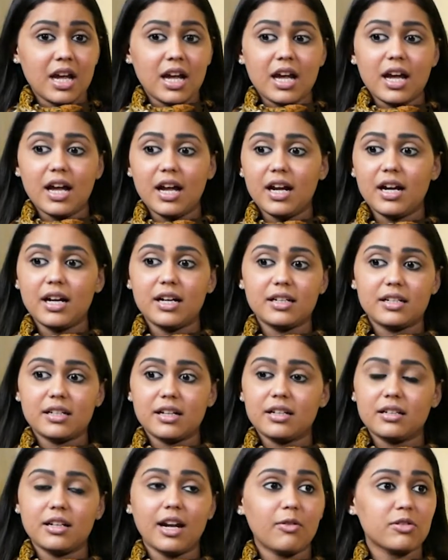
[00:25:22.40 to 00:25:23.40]
And
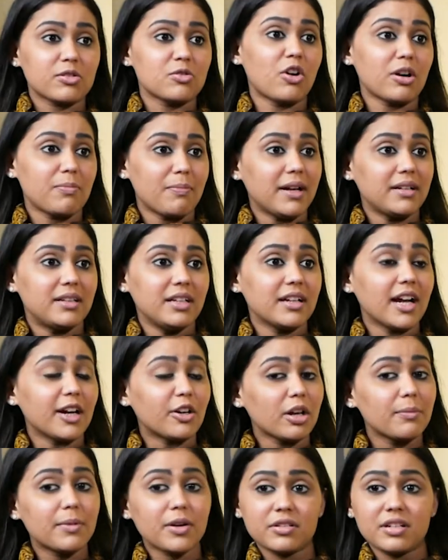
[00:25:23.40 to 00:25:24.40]
that was not my thing at
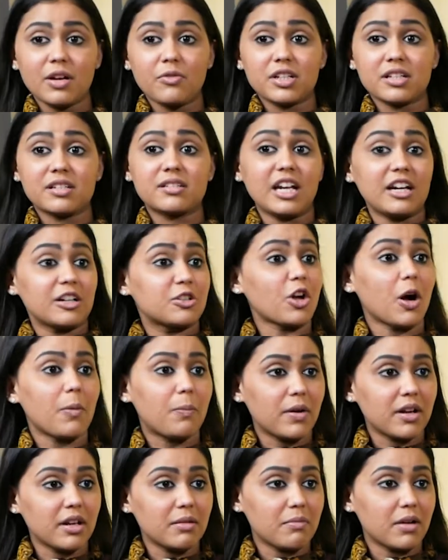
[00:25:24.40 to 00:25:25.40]
all, because I was a state
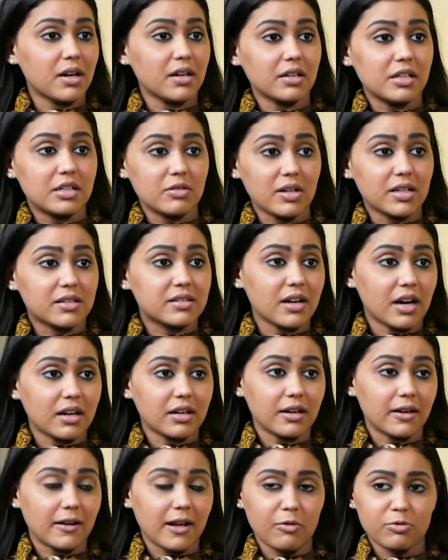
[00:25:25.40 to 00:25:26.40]
topper in my 12th
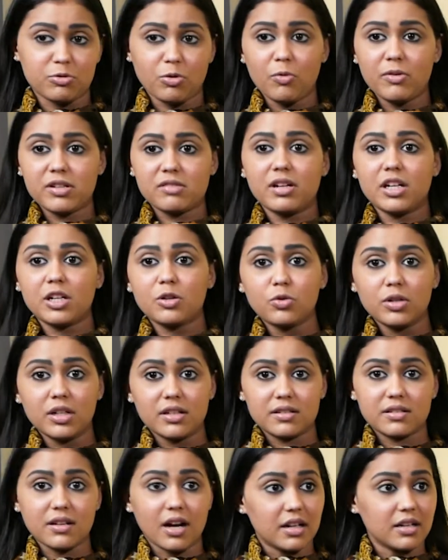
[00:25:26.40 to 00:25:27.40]
standard. I was always very good in
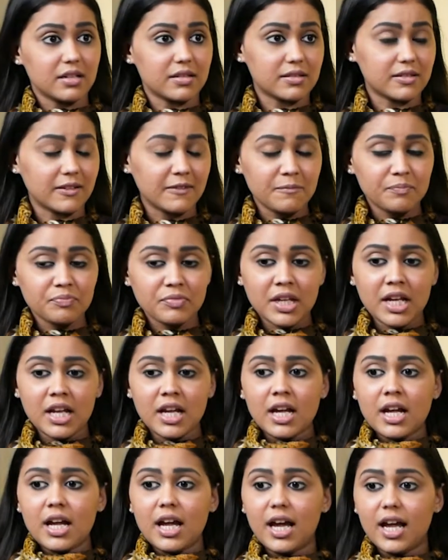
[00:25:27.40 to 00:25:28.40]
studies.
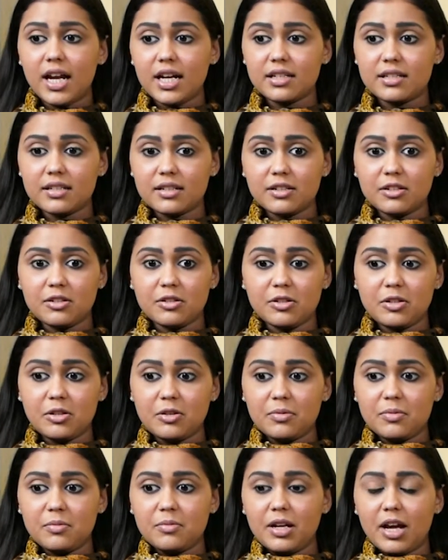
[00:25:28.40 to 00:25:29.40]
And
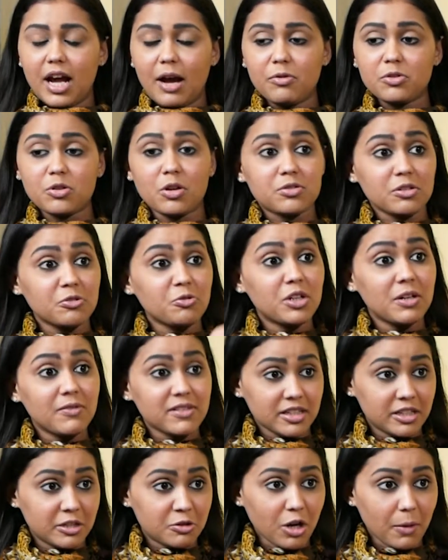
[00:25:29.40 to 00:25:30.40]
I was also
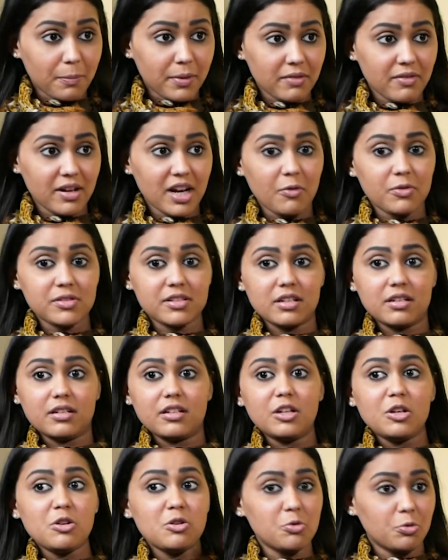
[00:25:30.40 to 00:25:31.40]
university topper when I was in
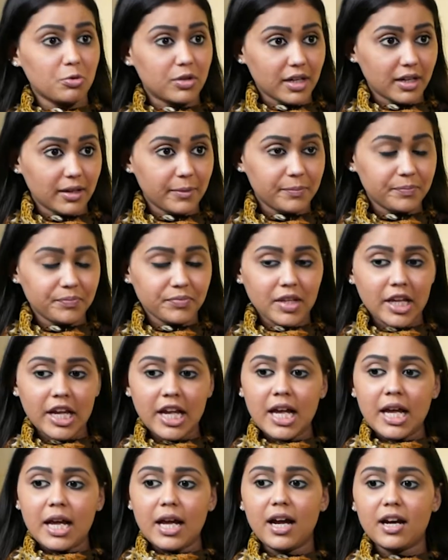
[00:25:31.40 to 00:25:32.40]
UK.
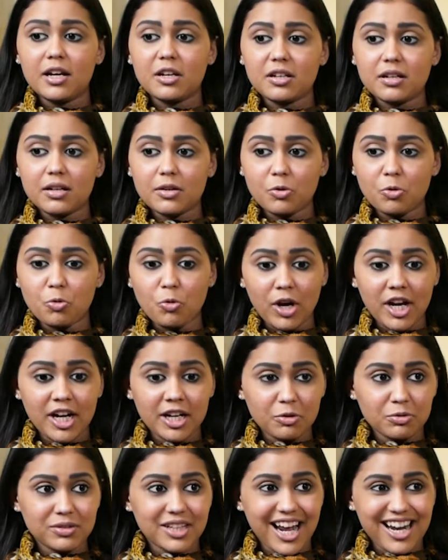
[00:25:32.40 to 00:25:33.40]
And going
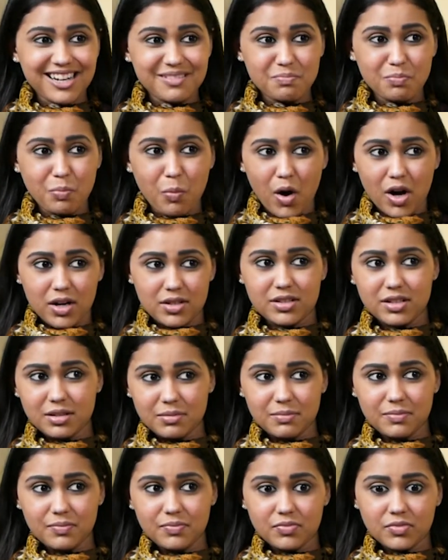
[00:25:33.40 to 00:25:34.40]
to that bottom
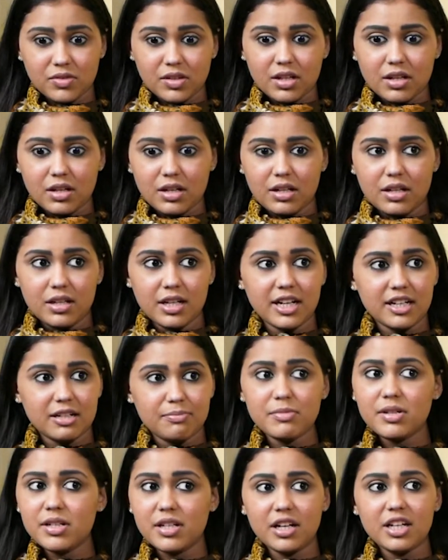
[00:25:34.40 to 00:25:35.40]
hit
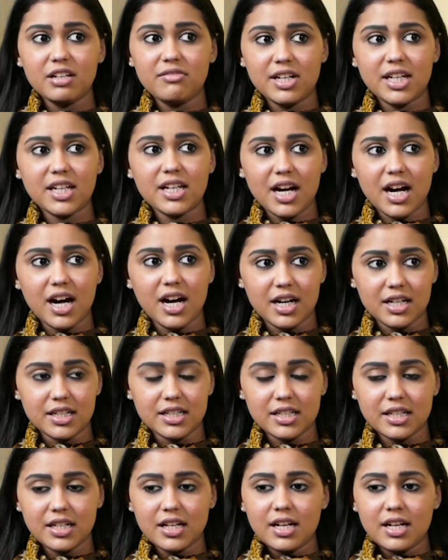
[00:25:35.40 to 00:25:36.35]
me really very hard.